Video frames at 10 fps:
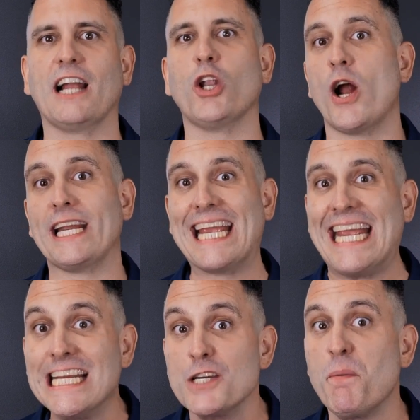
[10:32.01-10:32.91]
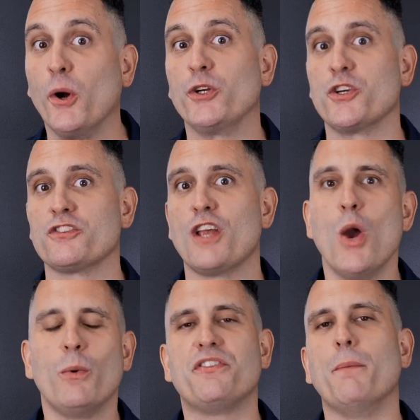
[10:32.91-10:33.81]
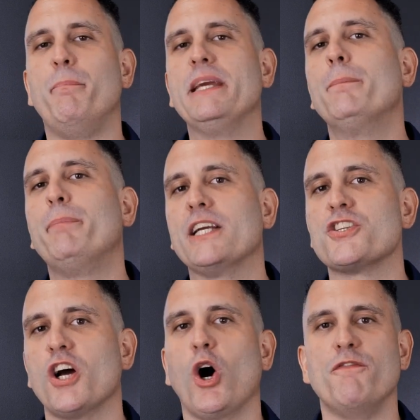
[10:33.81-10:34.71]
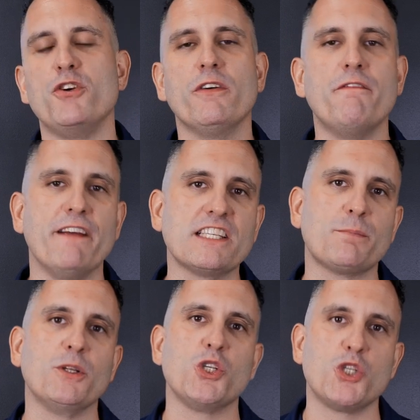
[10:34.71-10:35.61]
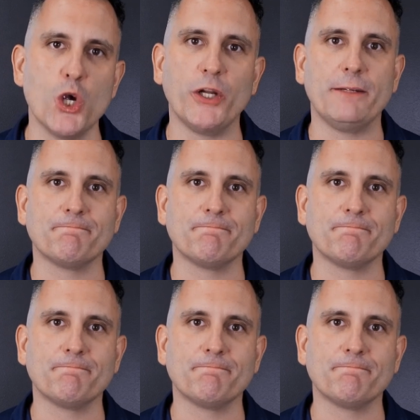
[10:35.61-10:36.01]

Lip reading: aligning each purchase with the bigger picture of your investment journey.